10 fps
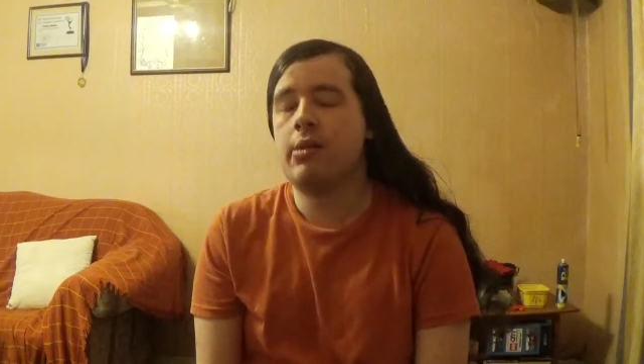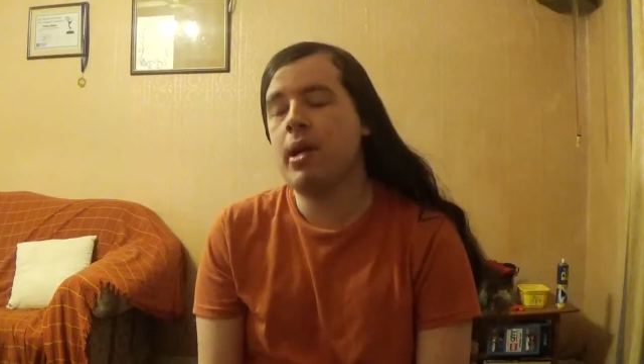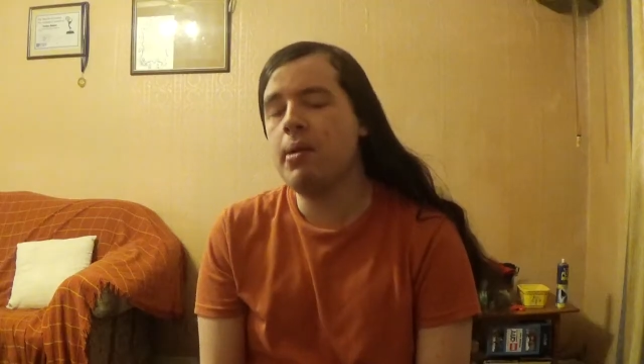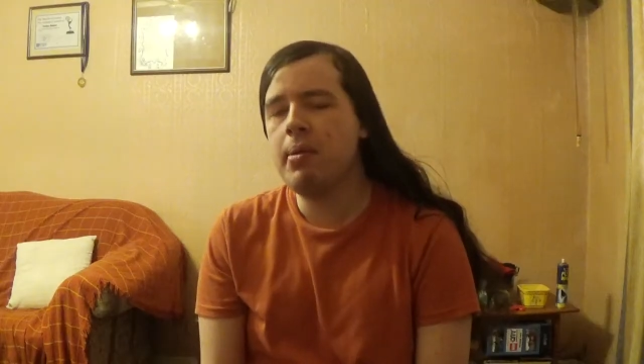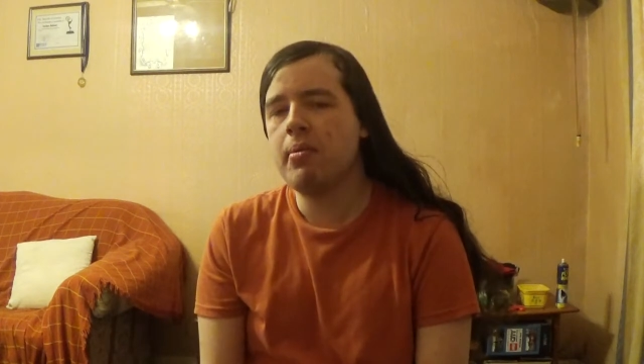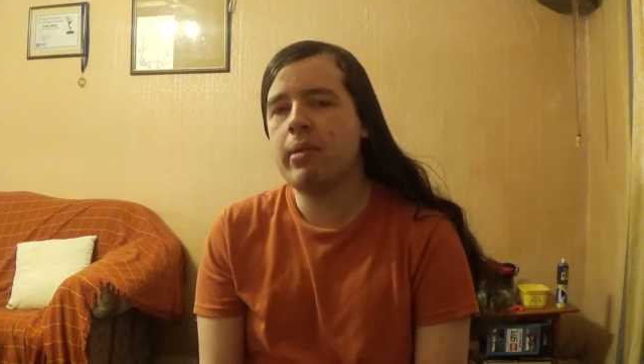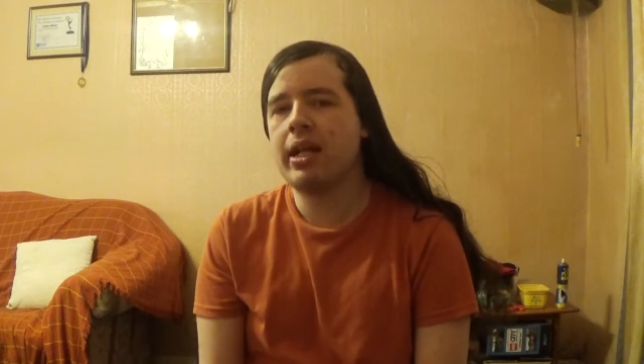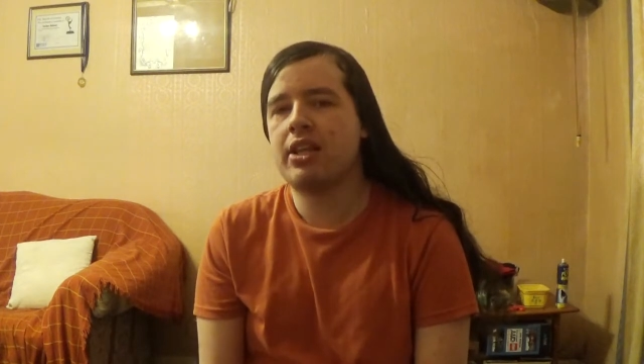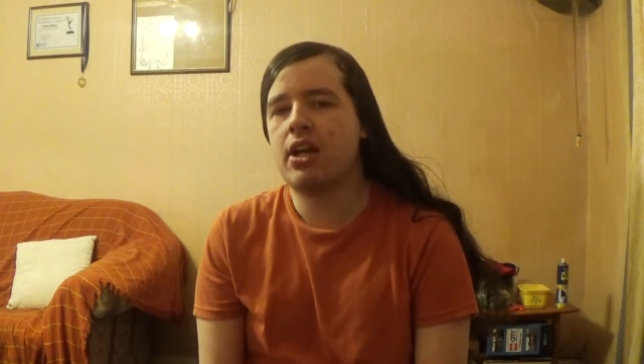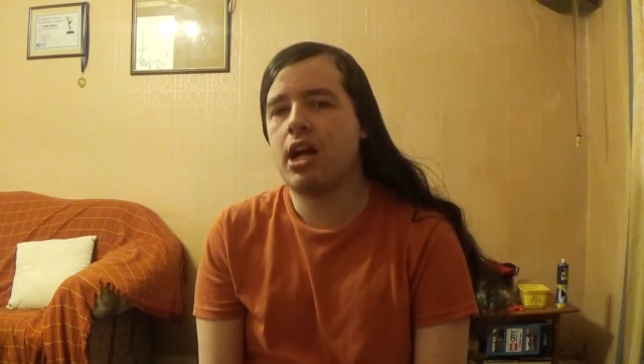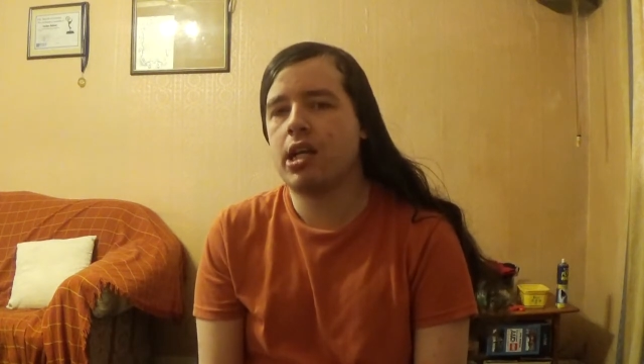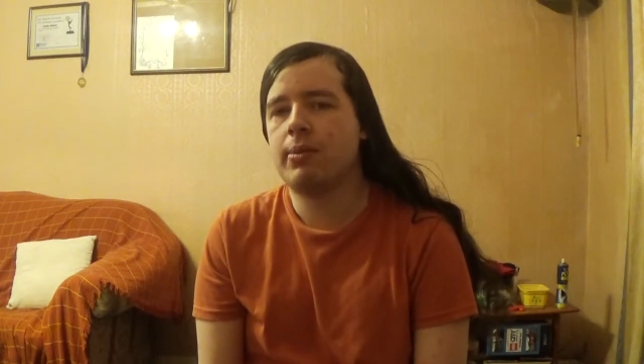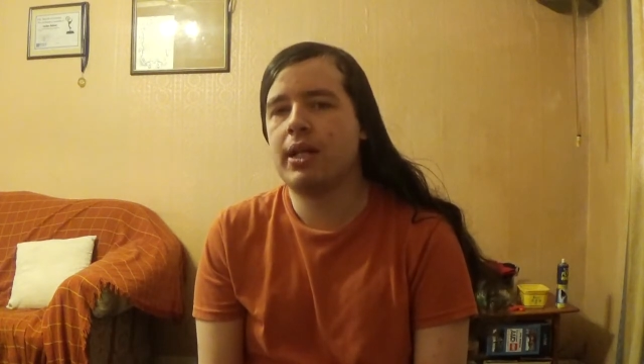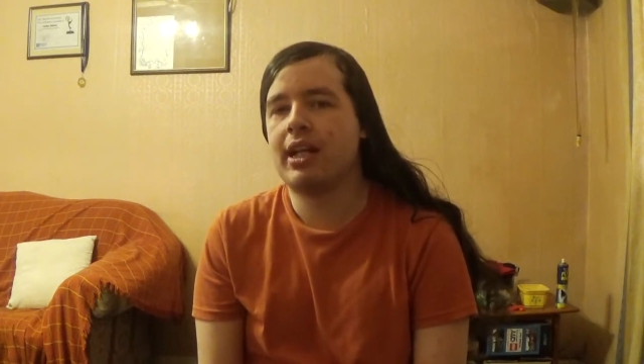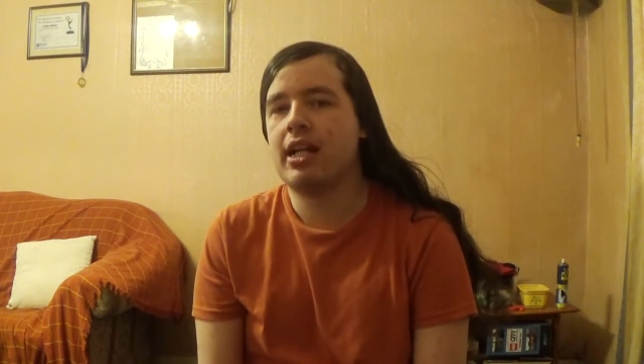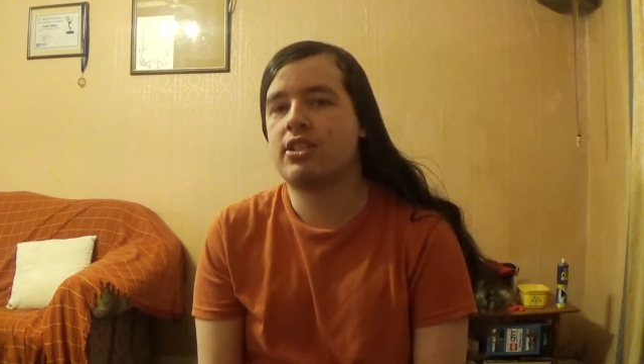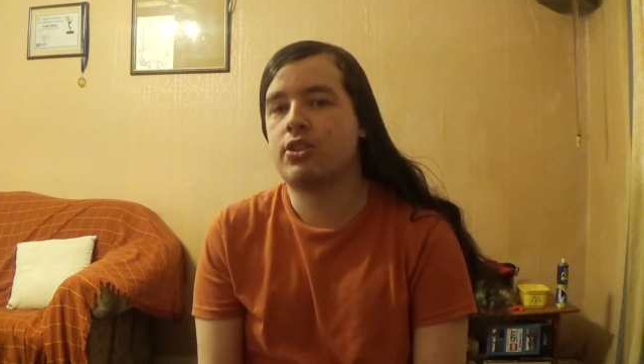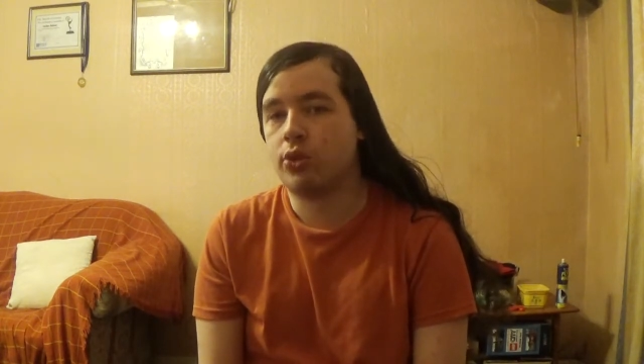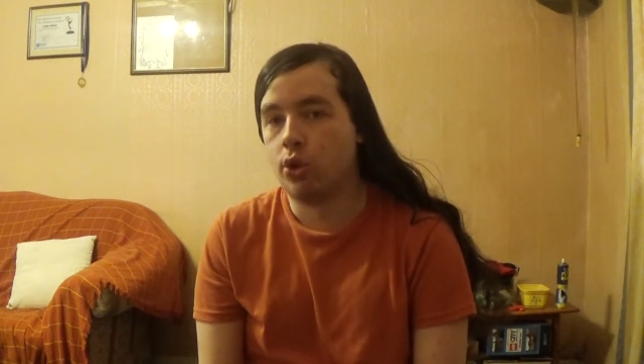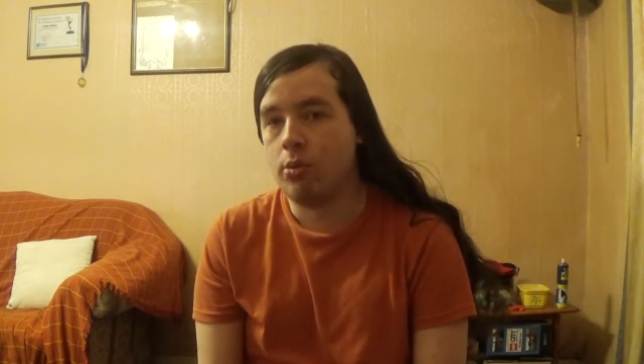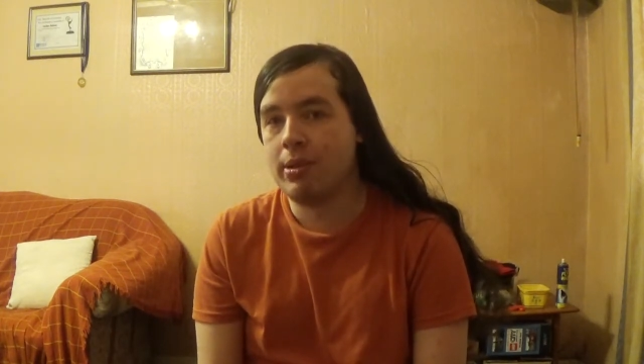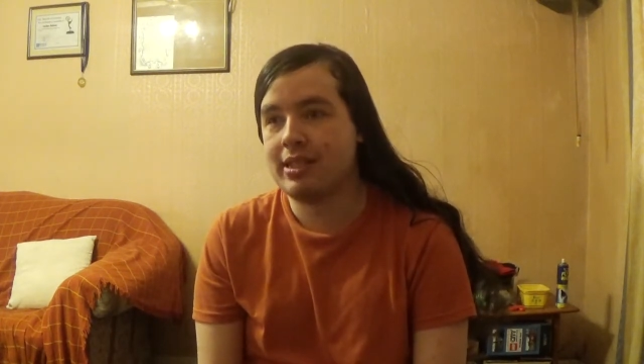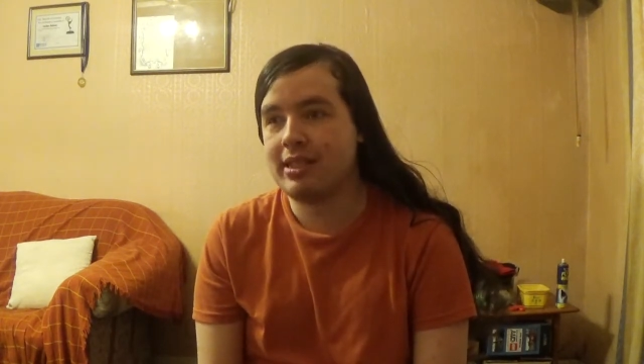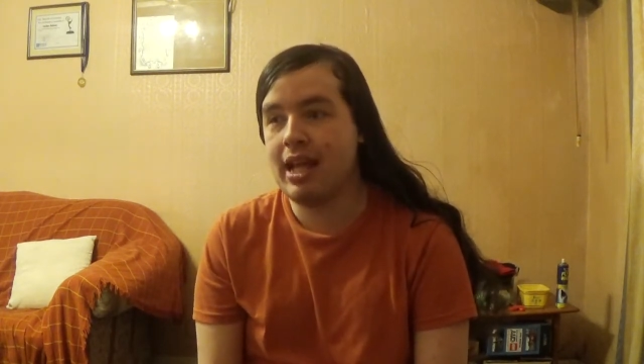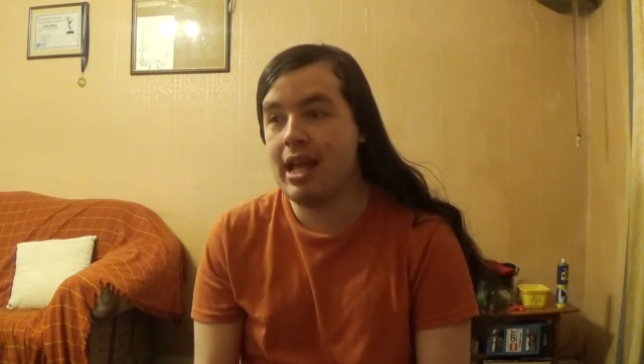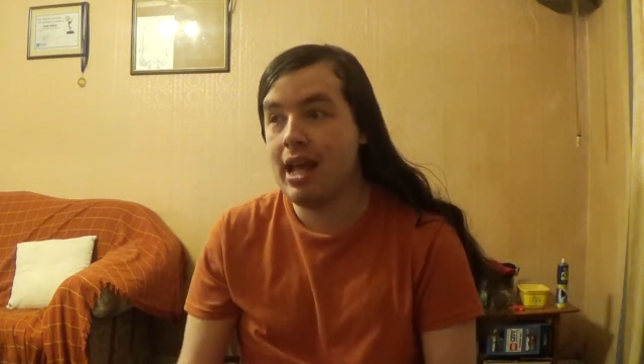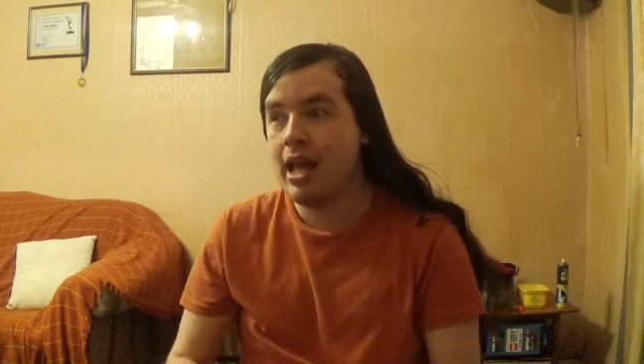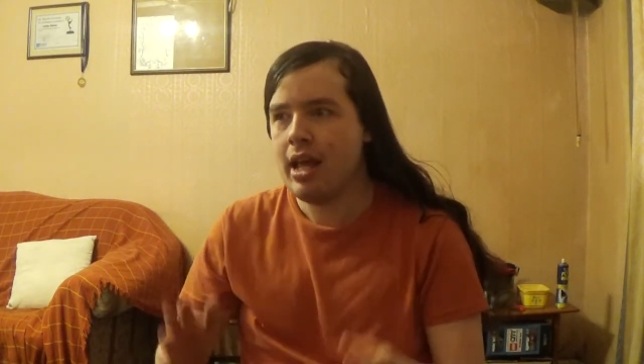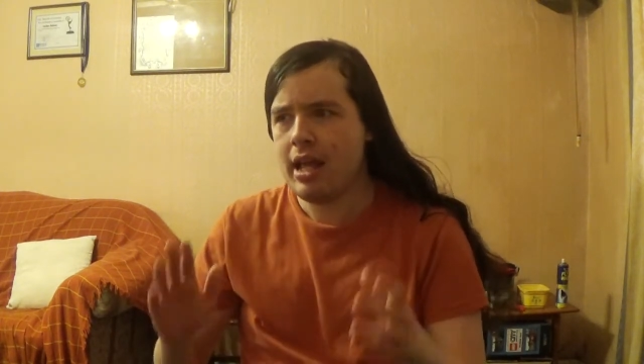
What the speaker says: Now, many people make the argument against Chrome and say